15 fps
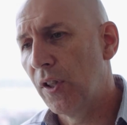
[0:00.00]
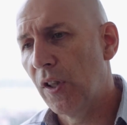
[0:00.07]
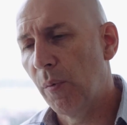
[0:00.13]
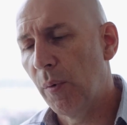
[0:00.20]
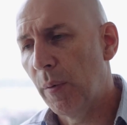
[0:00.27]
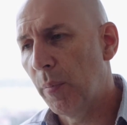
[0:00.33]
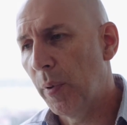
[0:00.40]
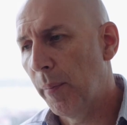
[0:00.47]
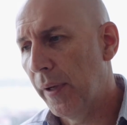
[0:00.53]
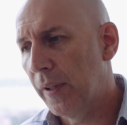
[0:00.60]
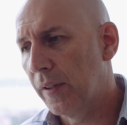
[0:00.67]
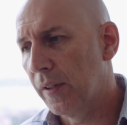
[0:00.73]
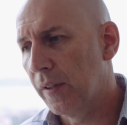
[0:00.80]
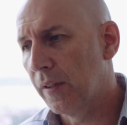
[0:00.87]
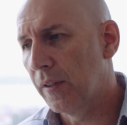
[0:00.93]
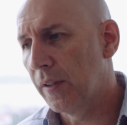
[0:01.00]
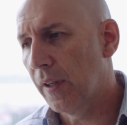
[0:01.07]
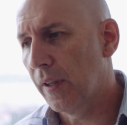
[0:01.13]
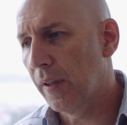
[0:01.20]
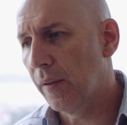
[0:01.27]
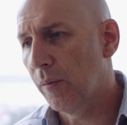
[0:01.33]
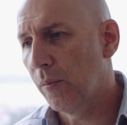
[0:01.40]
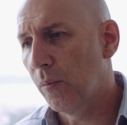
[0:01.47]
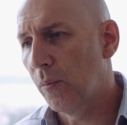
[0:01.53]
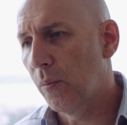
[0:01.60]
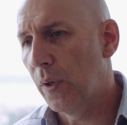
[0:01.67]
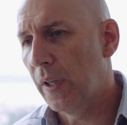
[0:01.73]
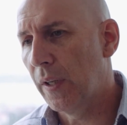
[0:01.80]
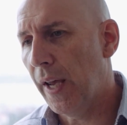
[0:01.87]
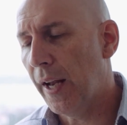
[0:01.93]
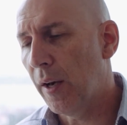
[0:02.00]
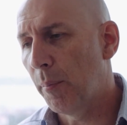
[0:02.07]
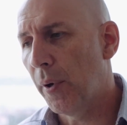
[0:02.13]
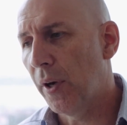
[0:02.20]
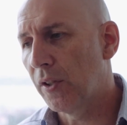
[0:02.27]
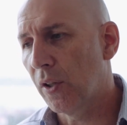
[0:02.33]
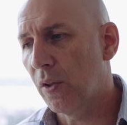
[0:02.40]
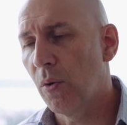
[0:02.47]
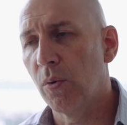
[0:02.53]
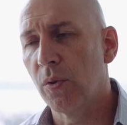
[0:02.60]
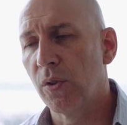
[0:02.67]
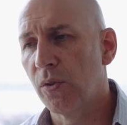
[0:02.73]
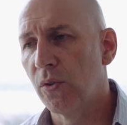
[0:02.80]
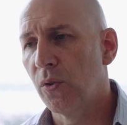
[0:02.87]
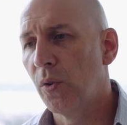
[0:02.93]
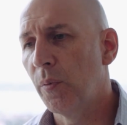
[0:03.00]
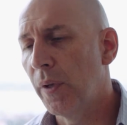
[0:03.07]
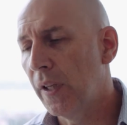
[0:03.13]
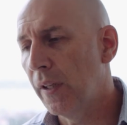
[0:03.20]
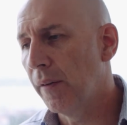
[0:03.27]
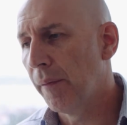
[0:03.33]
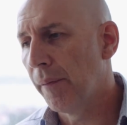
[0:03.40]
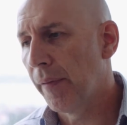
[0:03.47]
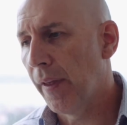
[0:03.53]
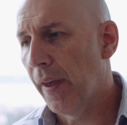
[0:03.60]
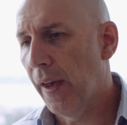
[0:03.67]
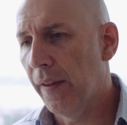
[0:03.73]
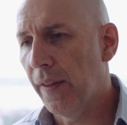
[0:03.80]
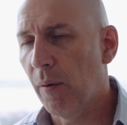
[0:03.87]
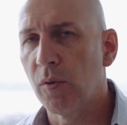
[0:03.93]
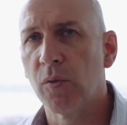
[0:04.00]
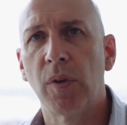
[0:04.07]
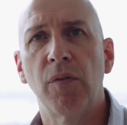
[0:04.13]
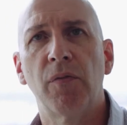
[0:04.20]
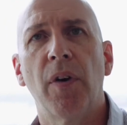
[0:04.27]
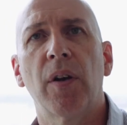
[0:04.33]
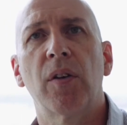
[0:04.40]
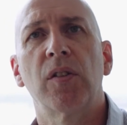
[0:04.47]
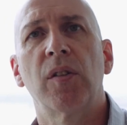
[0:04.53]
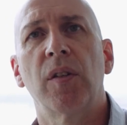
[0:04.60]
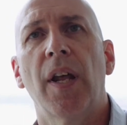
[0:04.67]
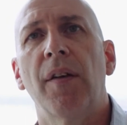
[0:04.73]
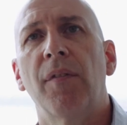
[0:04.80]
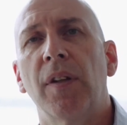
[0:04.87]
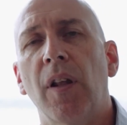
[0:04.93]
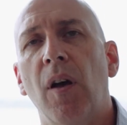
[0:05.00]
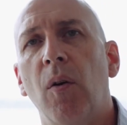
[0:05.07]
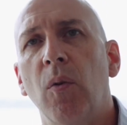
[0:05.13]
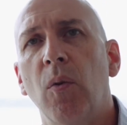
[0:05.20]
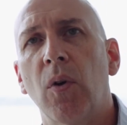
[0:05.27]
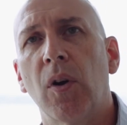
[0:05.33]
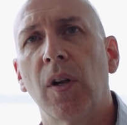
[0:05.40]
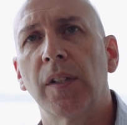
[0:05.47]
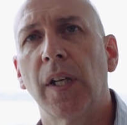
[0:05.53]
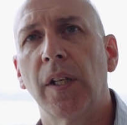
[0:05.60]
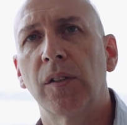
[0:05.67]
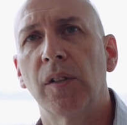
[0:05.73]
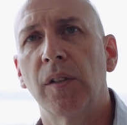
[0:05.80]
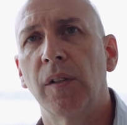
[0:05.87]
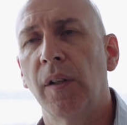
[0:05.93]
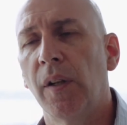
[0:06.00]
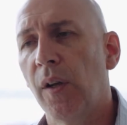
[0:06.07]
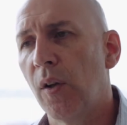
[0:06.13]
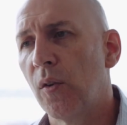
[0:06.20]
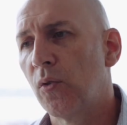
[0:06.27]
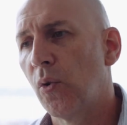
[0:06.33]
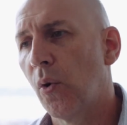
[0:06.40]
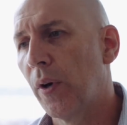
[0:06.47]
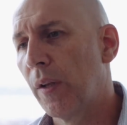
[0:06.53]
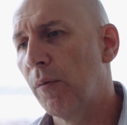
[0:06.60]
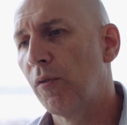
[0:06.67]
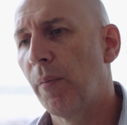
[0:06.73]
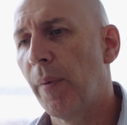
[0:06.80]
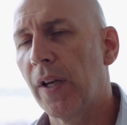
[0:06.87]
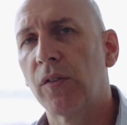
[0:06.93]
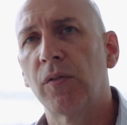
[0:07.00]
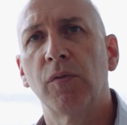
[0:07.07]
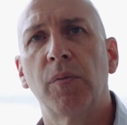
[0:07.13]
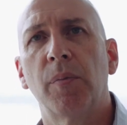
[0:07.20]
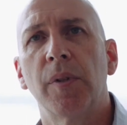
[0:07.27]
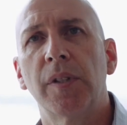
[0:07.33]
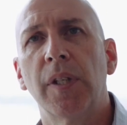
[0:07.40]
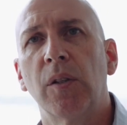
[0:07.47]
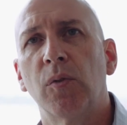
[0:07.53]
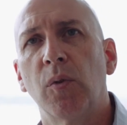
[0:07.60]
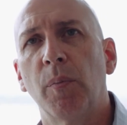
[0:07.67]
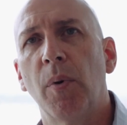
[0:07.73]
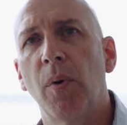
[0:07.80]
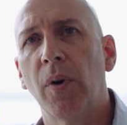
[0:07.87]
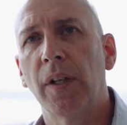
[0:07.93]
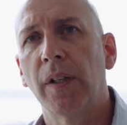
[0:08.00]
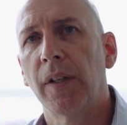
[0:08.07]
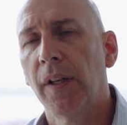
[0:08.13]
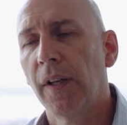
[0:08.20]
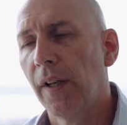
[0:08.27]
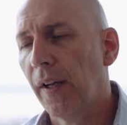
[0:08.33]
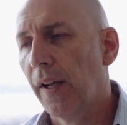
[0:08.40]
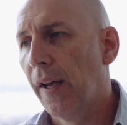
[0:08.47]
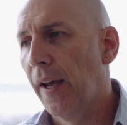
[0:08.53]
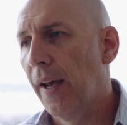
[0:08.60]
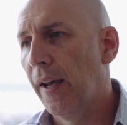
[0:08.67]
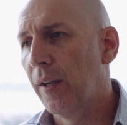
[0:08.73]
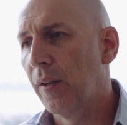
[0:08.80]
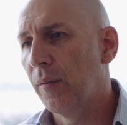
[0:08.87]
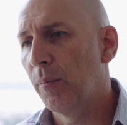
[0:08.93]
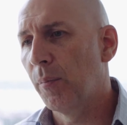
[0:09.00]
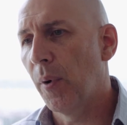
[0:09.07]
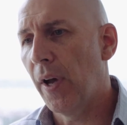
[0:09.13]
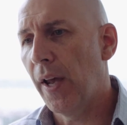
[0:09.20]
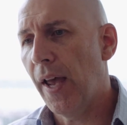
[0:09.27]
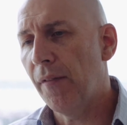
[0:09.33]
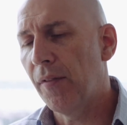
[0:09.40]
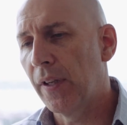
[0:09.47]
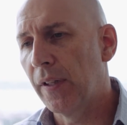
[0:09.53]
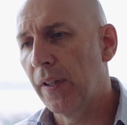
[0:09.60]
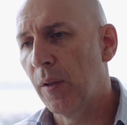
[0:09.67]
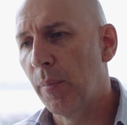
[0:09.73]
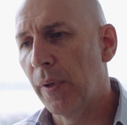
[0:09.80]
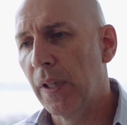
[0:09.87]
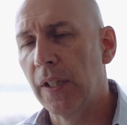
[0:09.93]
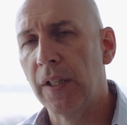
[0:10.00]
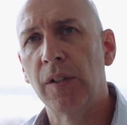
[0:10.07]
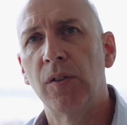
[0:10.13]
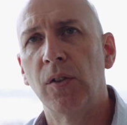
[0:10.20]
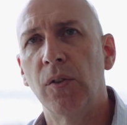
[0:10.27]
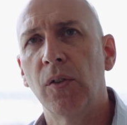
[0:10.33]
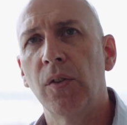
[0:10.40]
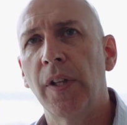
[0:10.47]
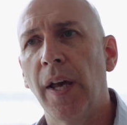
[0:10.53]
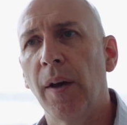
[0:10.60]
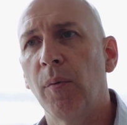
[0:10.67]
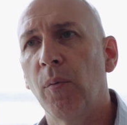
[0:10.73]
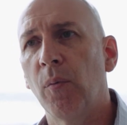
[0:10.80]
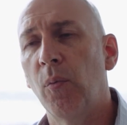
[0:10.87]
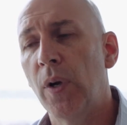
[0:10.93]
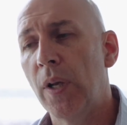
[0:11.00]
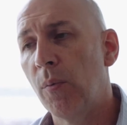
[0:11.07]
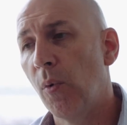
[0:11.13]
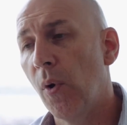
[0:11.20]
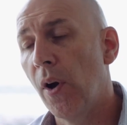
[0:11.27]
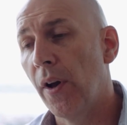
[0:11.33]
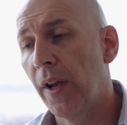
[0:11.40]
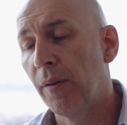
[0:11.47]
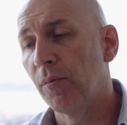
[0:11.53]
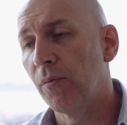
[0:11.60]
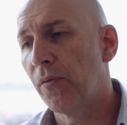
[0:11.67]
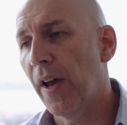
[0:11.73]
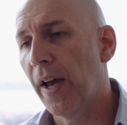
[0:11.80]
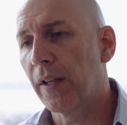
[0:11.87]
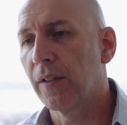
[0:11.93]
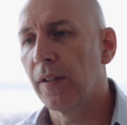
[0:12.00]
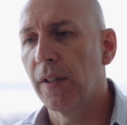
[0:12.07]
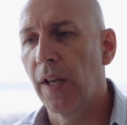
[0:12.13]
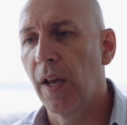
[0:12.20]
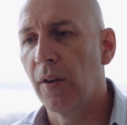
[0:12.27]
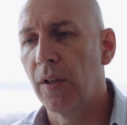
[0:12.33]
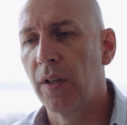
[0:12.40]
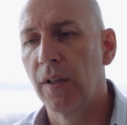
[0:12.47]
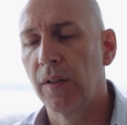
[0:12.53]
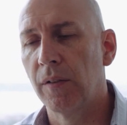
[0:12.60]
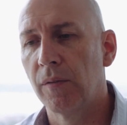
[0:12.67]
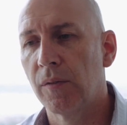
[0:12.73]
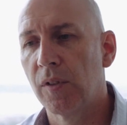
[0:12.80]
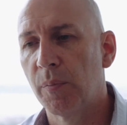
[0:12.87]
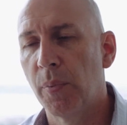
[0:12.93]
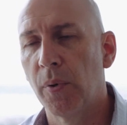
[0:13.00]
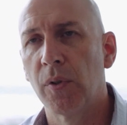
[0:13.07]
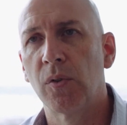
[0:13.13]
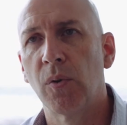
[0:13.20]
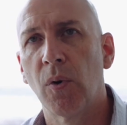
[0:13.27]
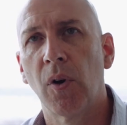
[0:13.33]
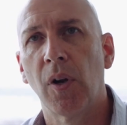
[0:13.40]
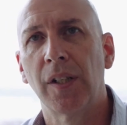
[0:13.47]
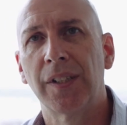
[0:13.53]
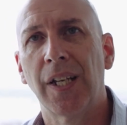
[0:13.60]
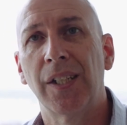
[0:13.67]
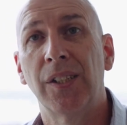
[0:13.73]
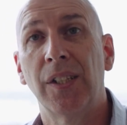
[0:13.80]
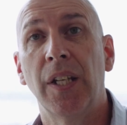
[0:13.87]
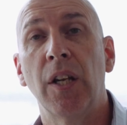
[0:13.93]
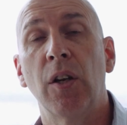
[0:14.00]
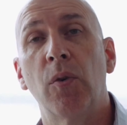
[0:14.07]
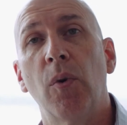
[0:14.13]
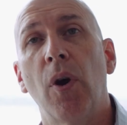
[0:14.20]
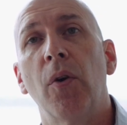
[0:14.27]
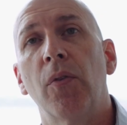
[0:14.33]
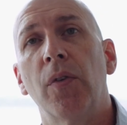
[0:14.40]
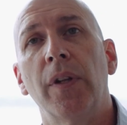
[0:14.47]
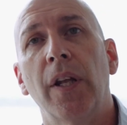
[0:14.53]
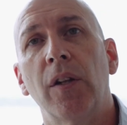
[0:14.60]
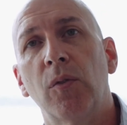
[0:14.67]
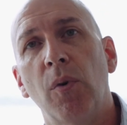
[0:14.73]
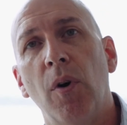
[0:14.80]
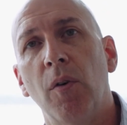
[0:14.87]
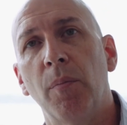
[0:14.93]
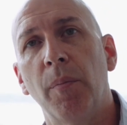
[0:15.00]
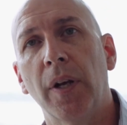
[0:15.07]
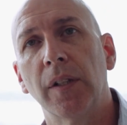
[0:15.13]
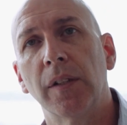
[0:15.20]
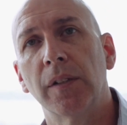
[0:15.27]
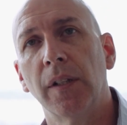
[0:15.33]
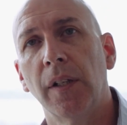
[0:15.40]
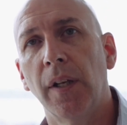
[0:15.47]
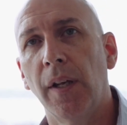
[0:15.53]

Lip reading: year that we implemented, we had a project called Azumi, and that was really focused on having the whole organisation drawing information from a central point. And by having the ability to do that, we were in fact the only spirits organisation in growth in that 12 months